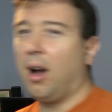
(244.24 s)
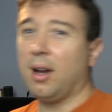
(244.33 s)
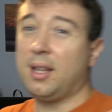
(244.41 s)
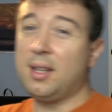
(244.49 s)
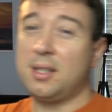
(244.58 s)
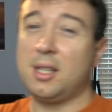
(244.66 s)

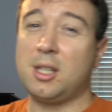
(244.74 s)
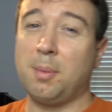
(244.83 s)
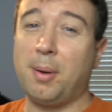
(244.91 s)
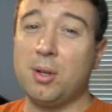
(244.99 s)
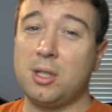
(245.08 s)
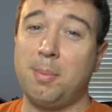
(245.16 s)
Oculus is
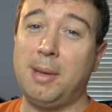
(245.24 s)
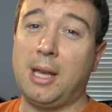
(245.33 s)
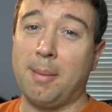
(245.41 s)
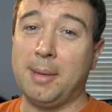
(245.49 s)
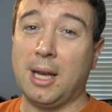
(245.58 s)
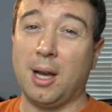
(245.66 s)
supposed to be
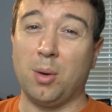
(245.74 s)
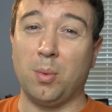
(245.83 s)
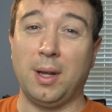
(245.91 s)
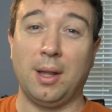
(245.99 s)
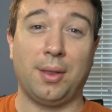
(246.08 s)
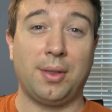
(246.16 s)
coming out
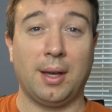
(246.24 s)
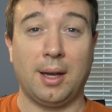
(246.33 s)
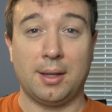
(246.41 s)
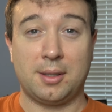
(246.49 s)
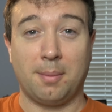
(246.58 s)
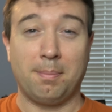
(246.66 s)
with
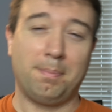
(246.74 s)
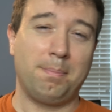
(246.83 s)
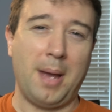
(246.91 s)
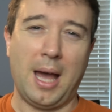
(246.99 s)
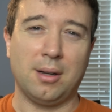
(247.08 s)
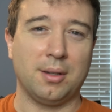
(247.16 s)
some
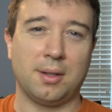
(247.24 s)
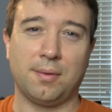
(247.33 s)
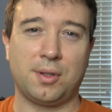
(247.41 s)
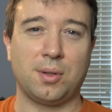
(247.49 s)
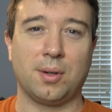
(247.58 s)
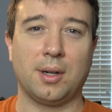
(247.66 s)
paddles of
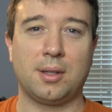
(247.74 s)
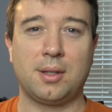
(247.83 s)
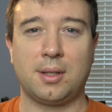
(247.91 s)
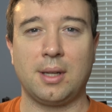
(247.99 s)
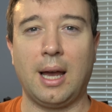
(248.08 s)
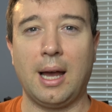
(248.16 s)

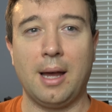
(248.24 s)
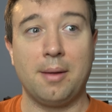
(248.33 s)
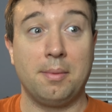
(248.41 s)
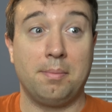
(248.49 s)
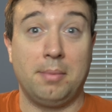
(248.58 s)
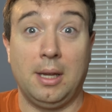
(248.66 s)
sorts
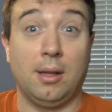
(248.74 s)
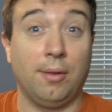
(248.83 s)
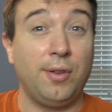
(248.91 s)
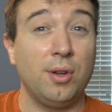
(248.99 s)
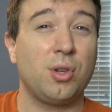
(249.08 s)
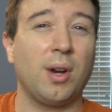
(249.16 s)
in the
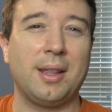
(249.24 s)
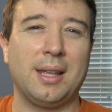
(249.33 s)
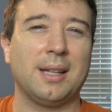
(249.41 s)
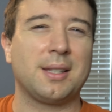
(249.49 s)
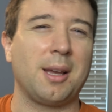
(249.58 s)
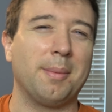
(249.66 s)
future. I
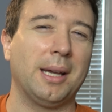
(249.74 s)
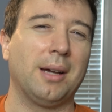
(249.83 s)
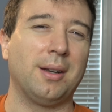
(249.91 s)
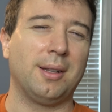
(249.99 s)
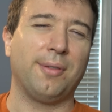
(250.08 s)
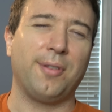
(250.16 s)
think it's coming
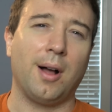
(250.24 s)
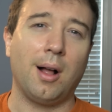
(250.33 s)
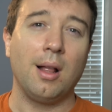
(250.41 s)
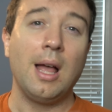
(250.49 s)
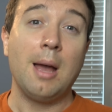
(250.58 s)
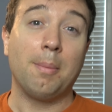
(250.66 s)
out in the
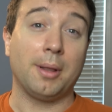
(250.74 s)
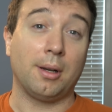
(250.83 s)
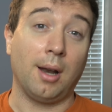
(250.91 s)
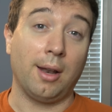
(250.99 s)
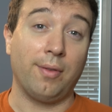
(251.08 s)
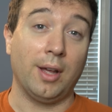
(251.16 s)
fall, but they're
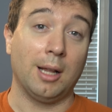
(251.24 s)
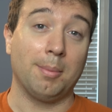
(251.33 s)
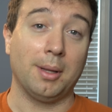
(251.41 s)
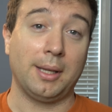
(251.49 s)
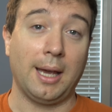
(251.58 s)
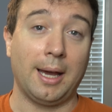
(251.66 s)
not
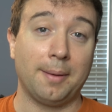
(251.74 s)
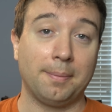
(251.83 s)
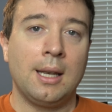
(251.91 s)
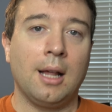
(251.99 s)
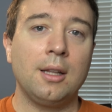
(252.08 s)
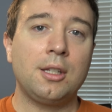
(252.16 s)
available yet.
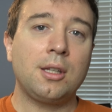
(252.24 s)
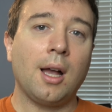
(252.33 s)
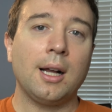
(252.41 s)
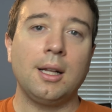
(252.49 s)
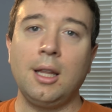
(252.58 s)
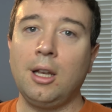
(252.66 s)
Now let's
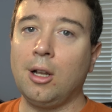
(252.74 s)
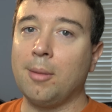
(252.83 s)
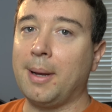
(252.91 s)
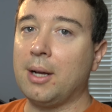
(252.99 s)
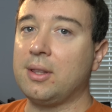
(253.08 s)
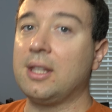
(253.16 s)
talk a little
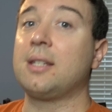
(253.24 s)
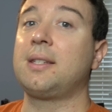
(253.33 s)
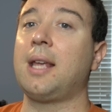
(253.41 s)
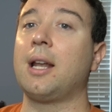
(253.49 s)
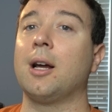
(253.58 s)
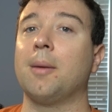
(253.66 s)
about the
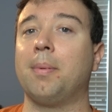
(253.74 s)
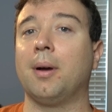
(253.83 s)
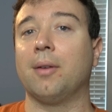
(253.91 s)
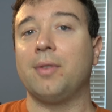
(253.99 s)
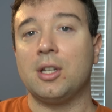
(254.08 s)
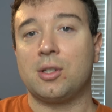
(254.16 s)
setup
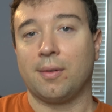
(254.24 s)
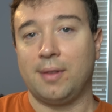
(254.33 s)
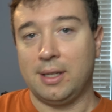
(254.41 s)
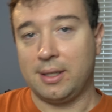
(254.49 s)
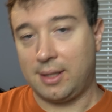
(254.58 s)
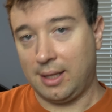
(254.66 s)
of each of
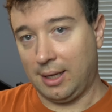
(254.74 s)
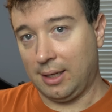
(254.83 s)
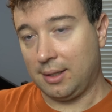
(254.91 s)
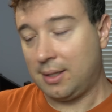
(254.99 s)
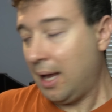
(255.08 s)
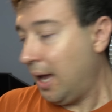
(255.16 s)
these
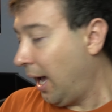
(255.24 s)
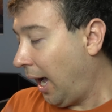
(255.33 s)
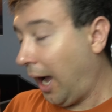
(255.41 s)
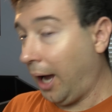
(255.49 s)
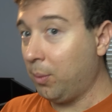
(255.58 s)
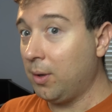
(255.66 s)
things.
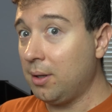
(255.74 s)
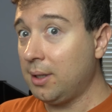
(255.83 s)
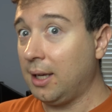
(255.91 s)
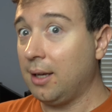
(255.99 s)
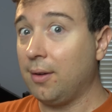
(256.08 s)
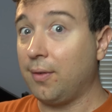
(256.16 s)
I will
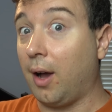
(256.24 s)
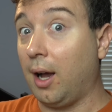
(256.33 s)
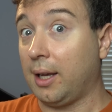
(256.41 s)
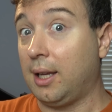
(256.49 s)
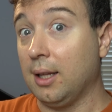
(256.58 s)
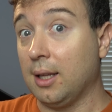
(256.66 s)
give
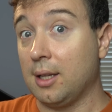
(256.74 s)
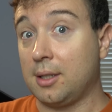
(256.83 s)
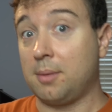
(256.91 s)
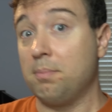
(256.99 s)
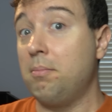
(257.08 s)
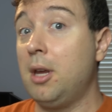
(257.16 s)

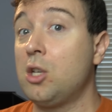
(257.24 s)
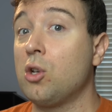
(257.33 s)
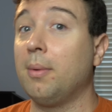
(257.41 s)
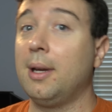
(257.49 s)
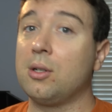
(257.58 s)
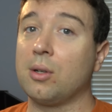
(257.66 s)
Oculus
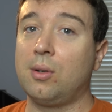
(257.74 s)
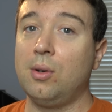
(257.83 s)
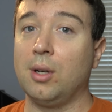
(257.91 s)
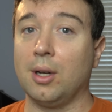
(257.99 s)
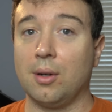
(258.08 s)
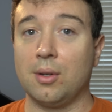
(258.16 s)
major
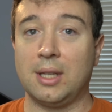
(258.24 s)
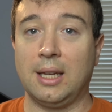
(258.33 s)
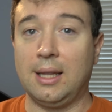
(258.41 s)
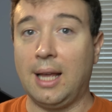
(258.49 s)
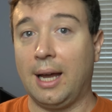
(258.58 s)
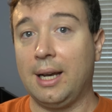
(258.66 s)
kudos
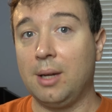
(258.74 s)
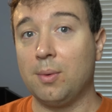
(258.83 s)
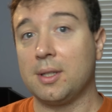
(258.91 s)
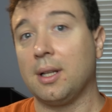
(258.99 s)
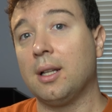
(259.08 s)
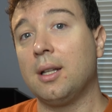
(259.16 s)
in that it
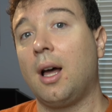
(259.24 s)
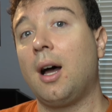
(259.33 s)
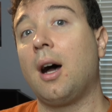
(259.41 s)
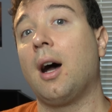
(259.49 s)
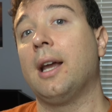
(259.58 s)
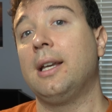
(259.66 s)
was a
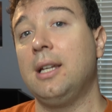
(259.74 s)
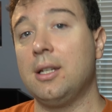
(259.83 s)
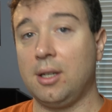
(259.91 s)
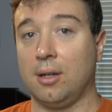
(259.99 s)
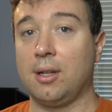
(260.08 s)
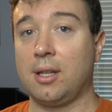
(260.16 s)
lot
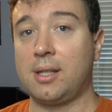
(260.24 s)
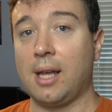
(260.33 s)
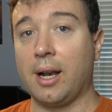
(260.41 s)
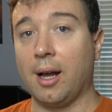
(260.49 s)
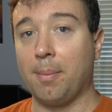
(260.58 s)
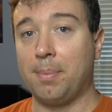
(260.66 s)
easier to
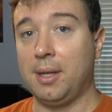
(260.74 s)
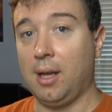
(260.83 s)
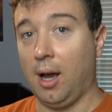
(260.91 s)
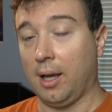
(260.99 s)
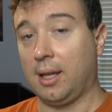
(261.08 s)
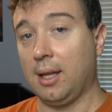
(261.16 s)
set up the
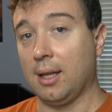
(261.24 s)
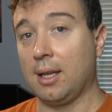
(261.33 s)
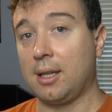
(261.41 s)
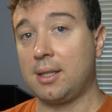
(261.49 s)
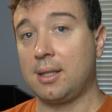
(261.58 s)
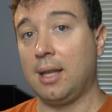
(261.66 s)

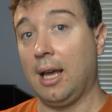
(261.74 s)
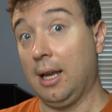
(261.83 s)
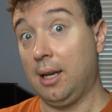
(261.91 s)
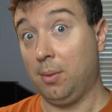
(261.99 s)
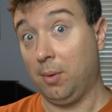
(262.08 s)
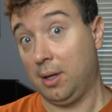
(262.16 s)
Oculus
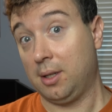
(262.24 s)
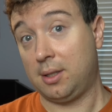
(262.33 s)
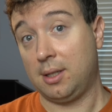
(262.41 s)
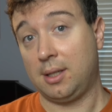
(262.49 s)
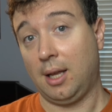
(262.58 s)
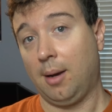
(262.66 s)
than it
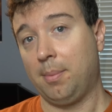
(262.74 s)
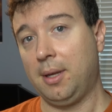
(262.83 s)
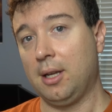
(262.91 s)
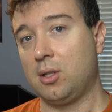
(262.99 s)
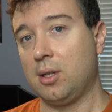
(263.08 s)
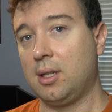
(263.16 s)
was to set up
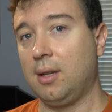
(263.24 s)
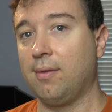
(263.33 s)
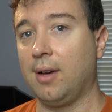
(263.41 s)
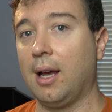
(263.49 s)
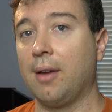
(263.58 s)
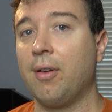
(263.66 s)
the HTC
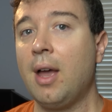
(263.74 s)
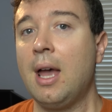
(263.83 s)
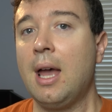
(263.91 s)
Vive.